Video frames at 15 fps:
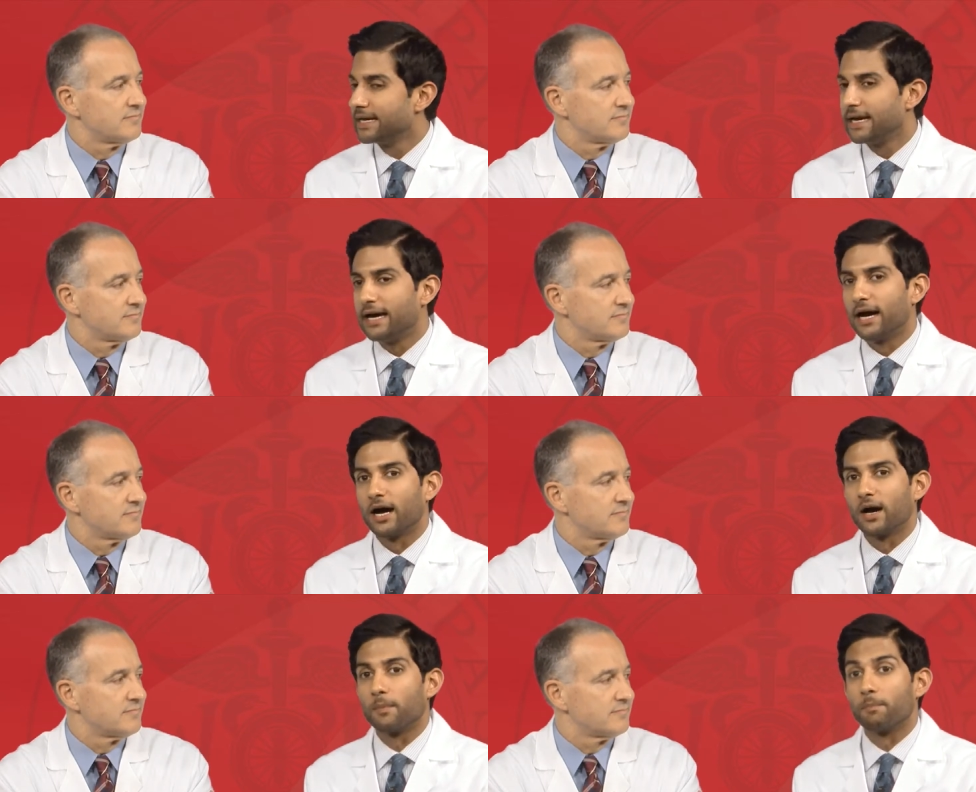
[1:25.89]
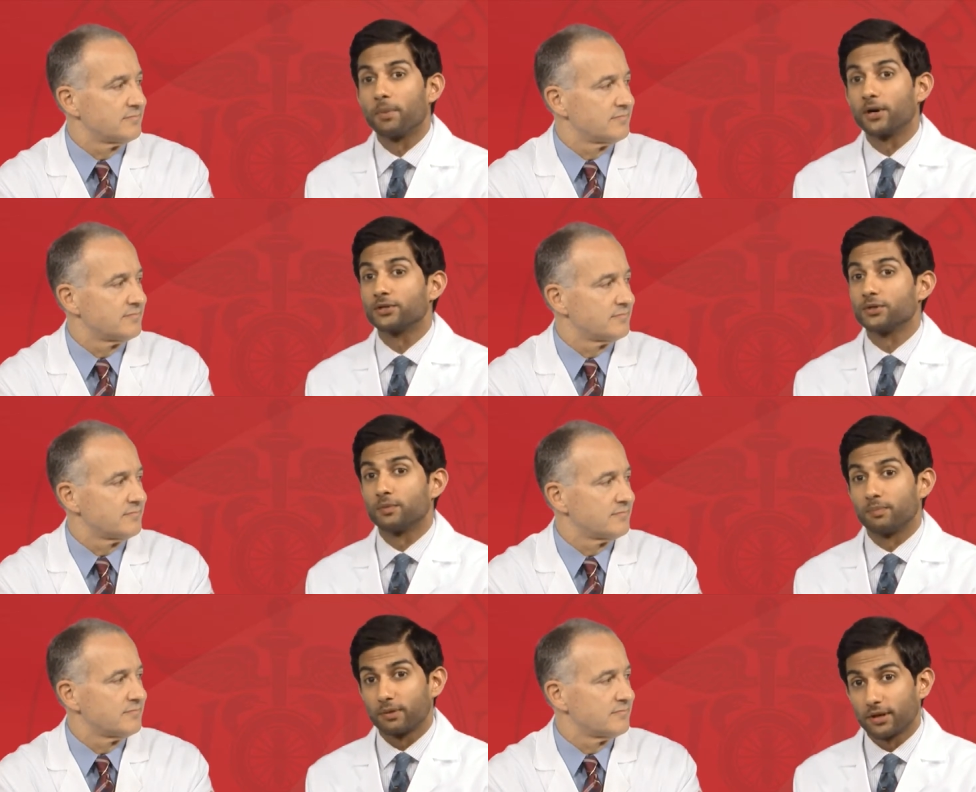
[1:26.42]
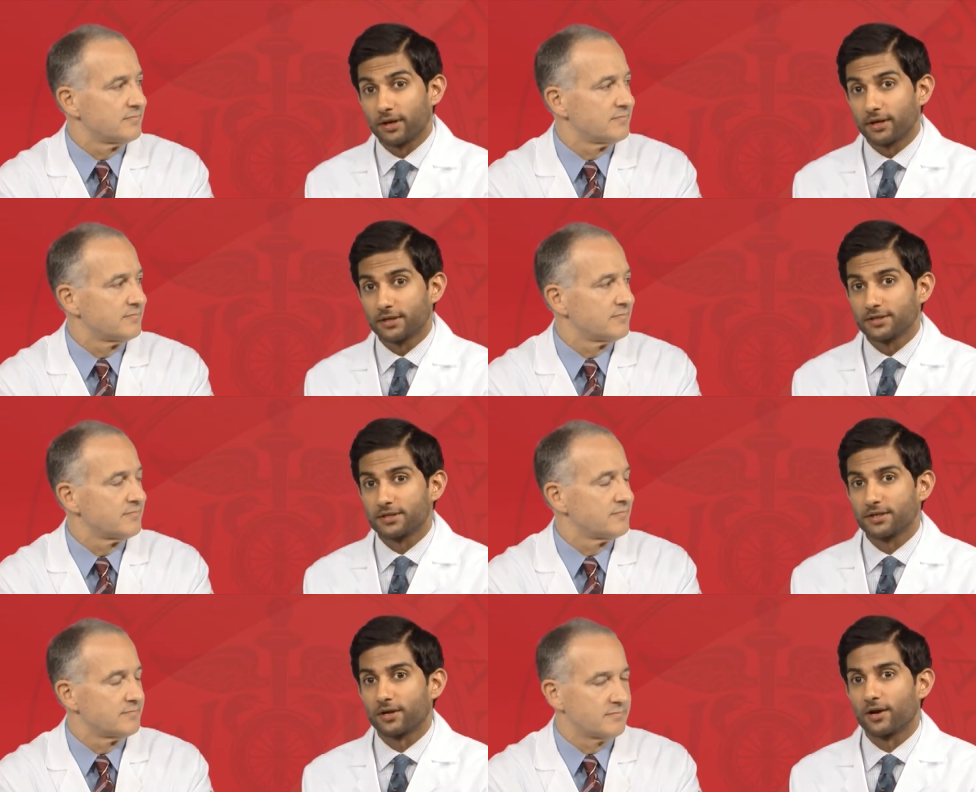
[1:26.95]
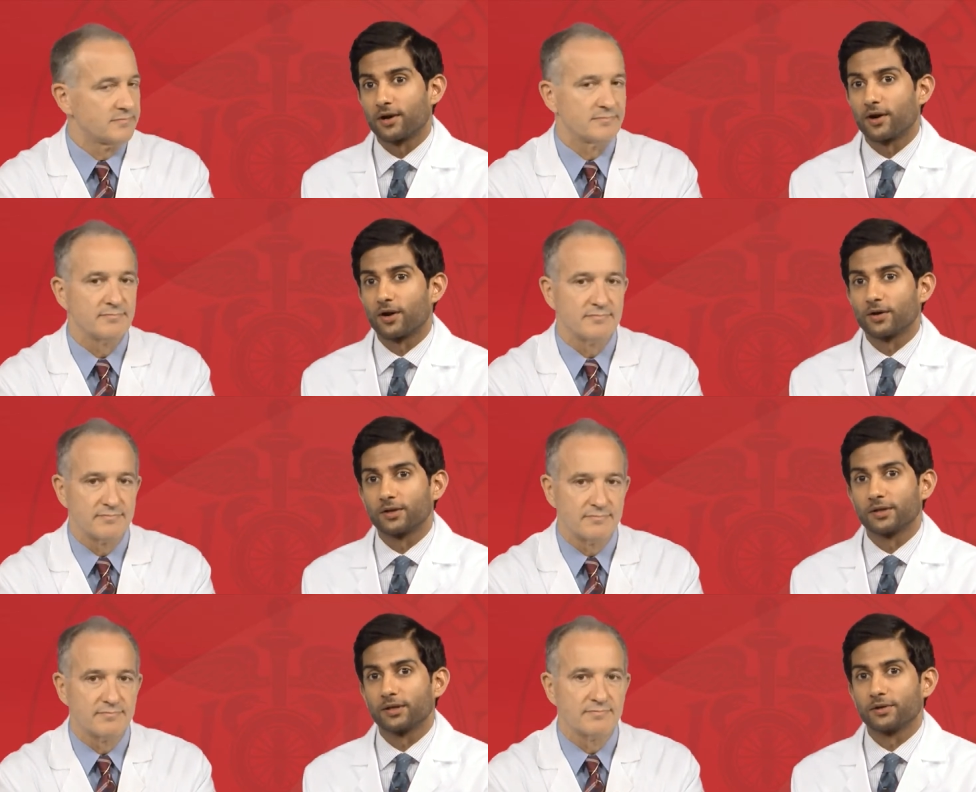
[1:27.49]
Speaker 1: Um, punctal plugs are,
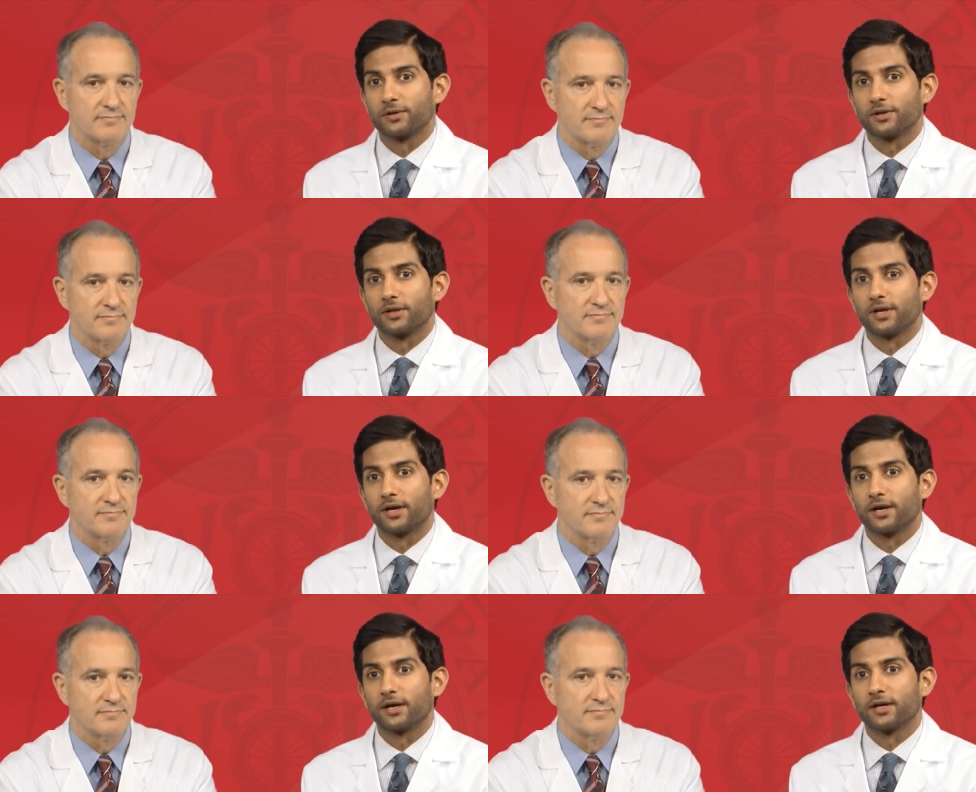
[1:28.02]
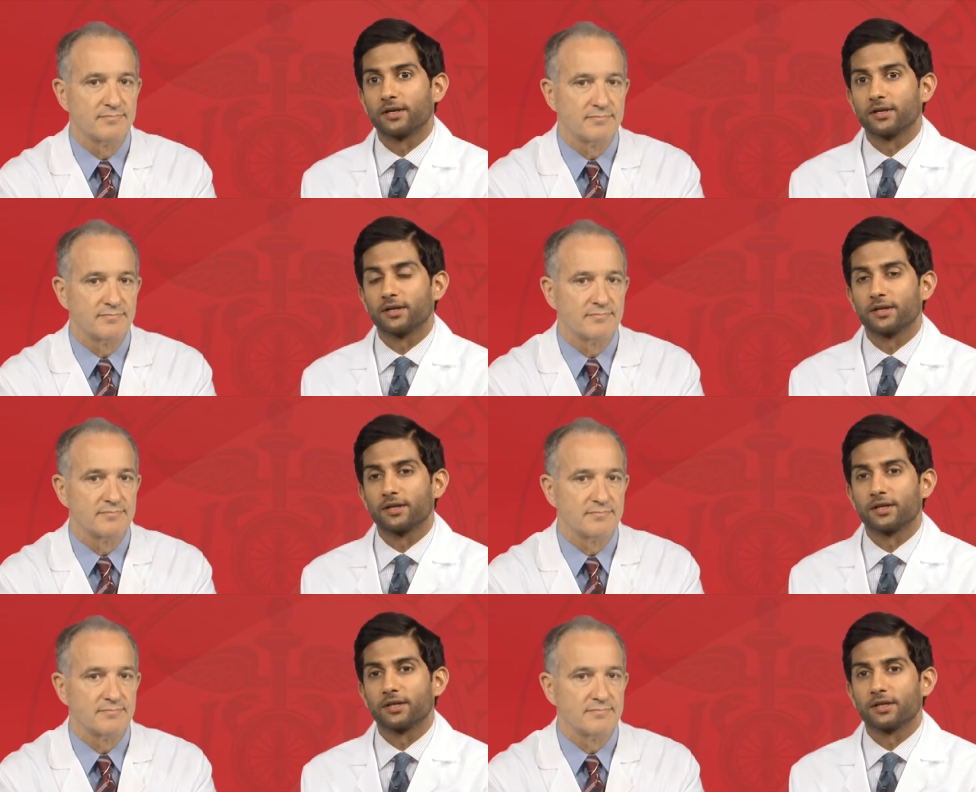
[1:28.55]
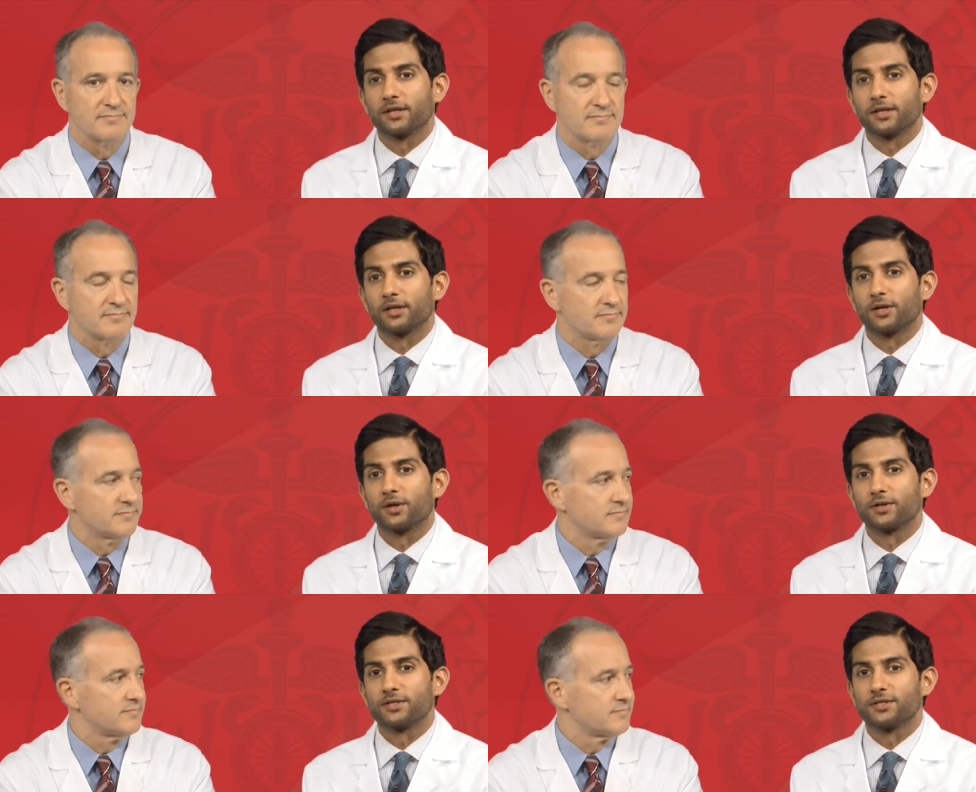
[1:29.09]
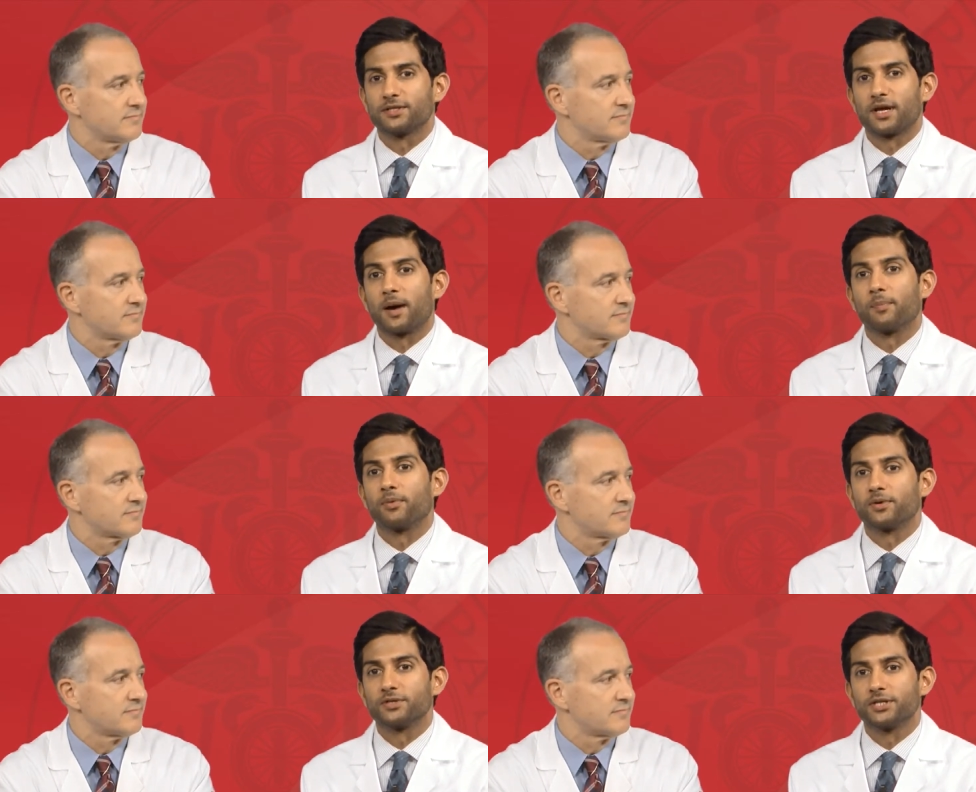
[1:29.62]
are little, uh, little
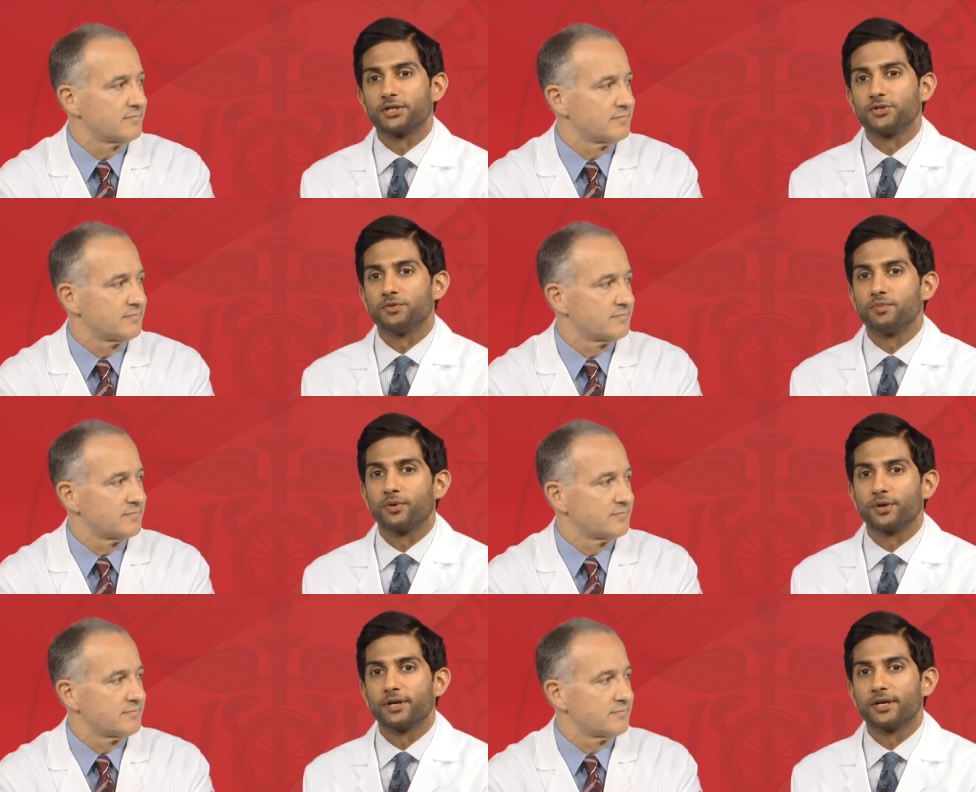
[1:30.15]
stoppers that you put